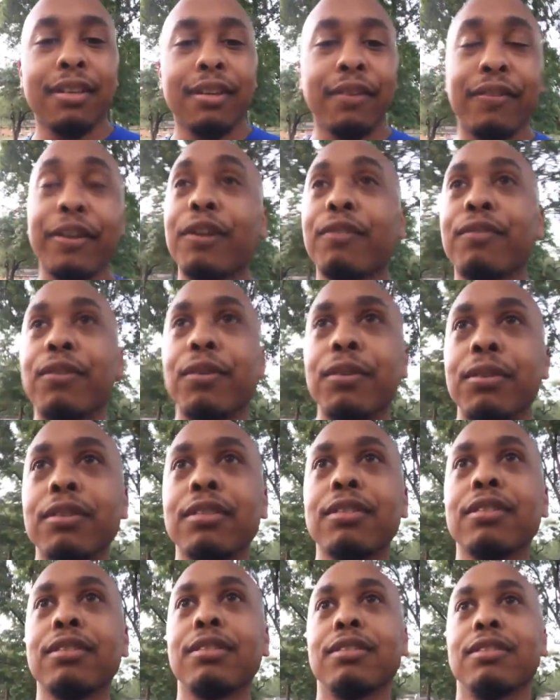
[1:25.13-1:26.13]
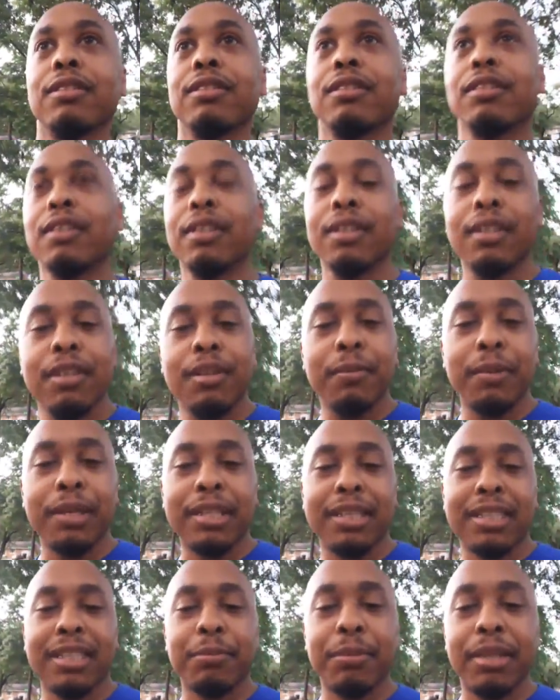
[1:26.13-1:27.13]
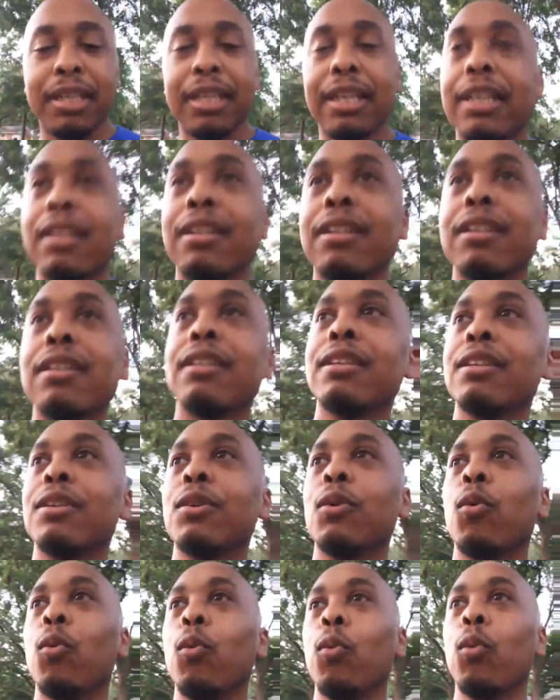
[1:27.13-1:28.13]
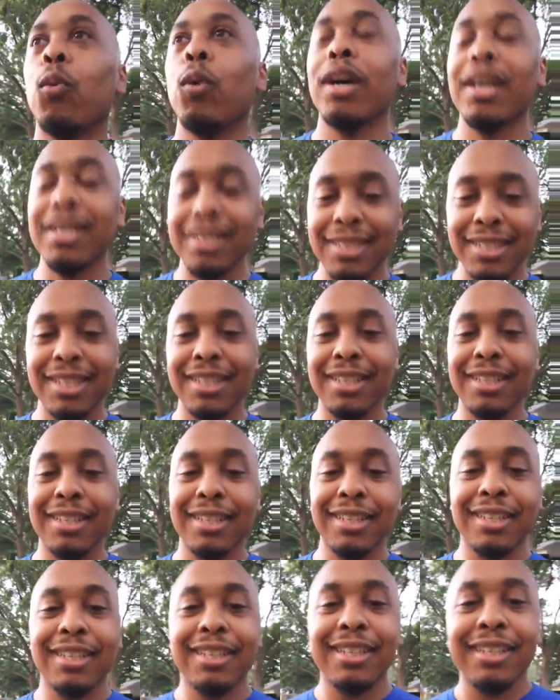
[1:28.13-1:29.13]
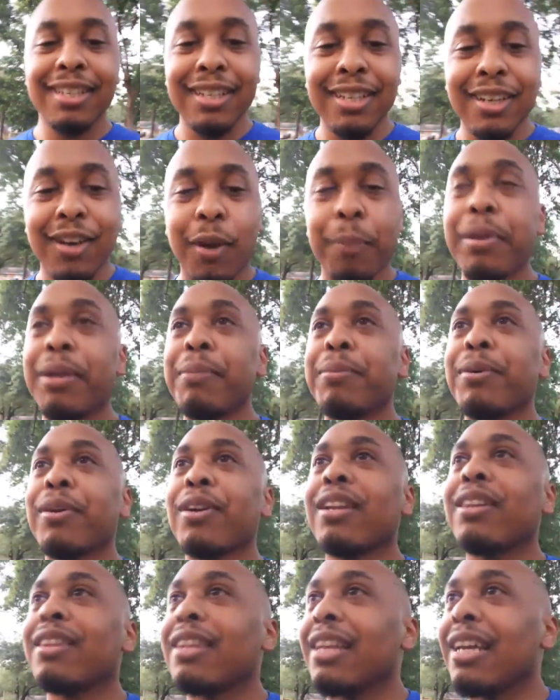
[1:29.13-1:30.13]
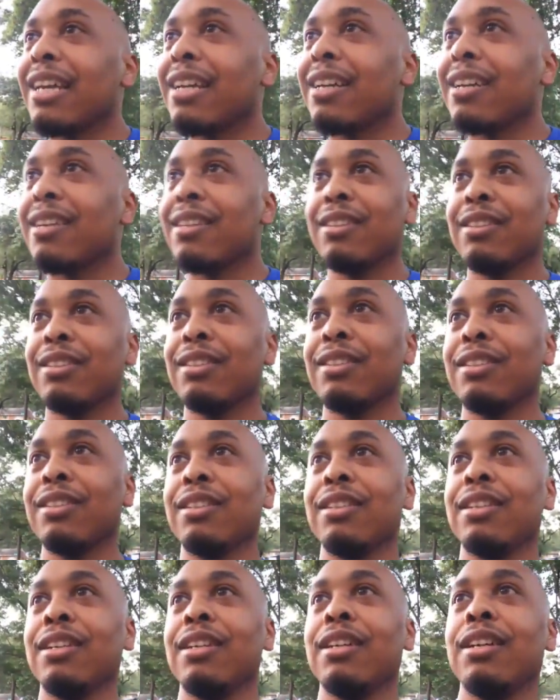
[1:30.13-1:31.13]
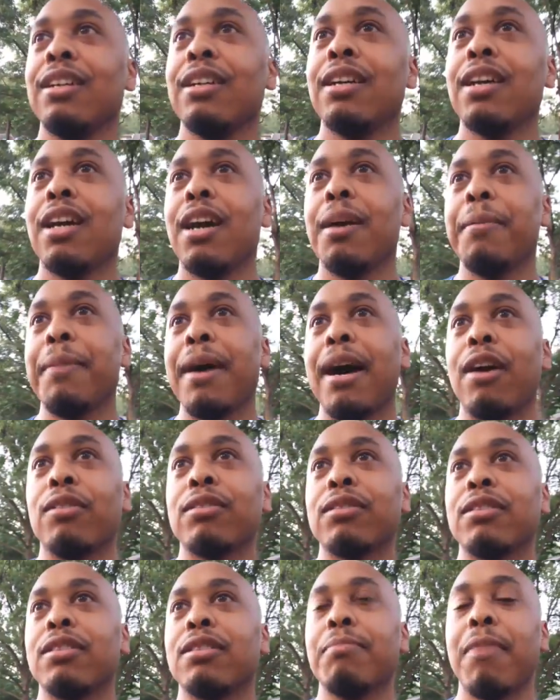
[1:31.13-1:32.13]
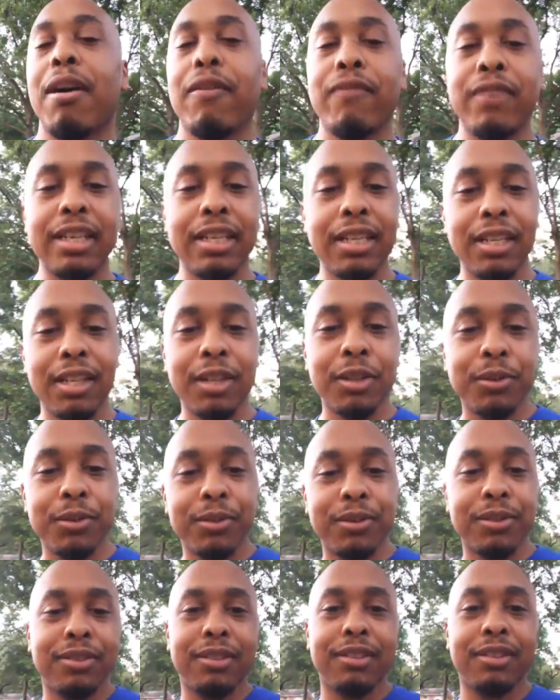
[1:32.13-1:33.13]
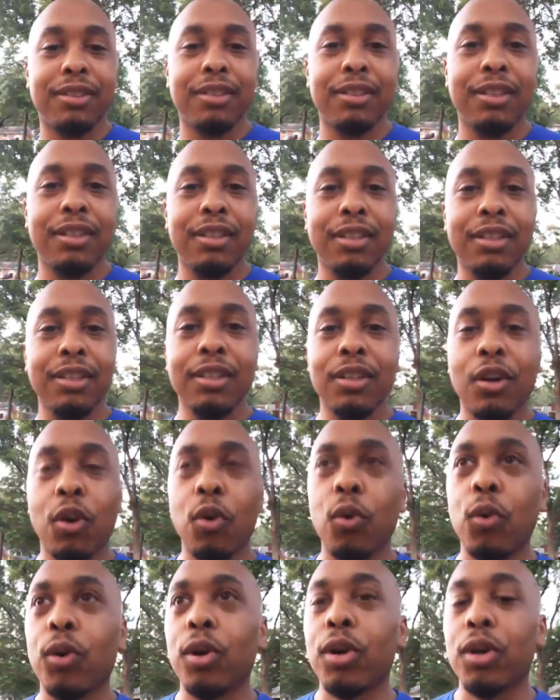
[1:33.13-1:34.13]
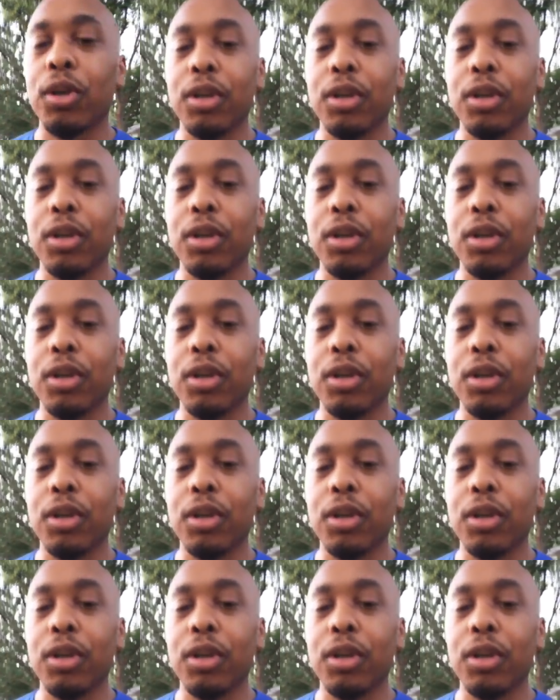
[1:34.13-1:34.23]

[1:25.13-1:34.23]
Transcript: fearful because I'm thinking, what are people going to think about my video, or